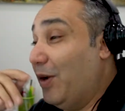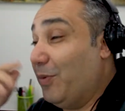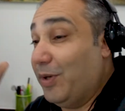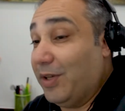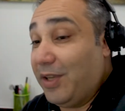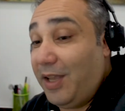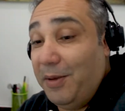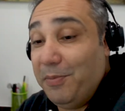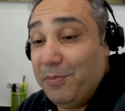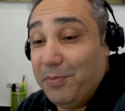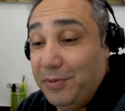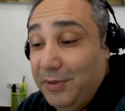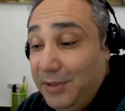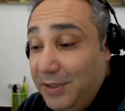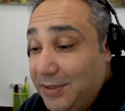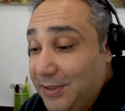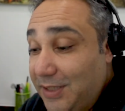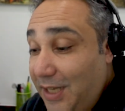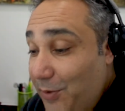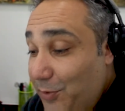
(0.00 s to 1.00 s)
were
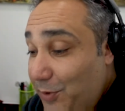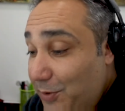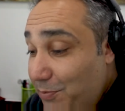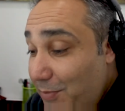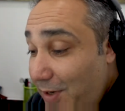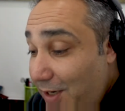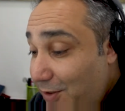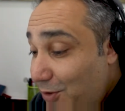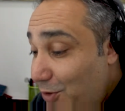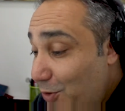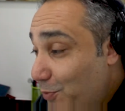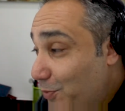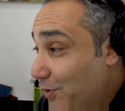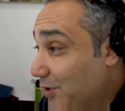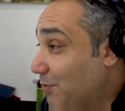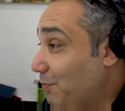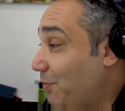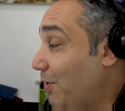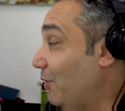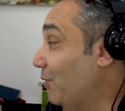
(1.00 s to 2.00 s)
companies that would make you
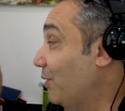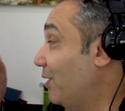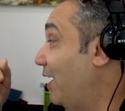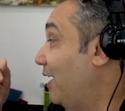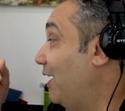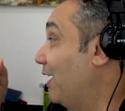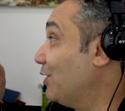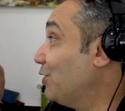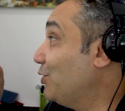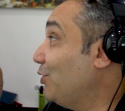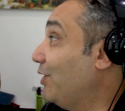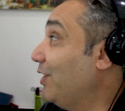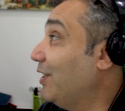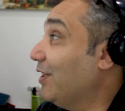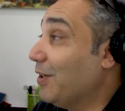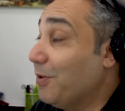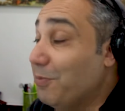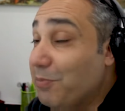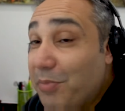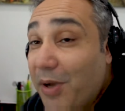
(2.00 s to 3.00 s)
bespoke
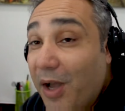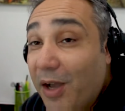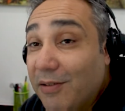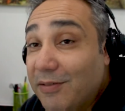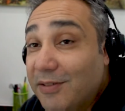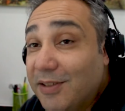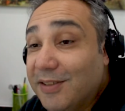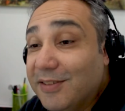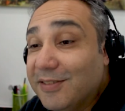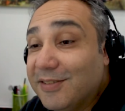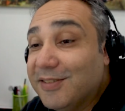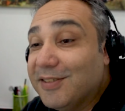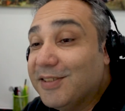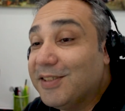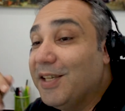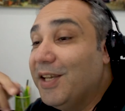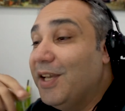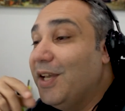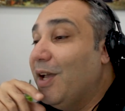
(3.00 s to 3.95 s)
electronic components.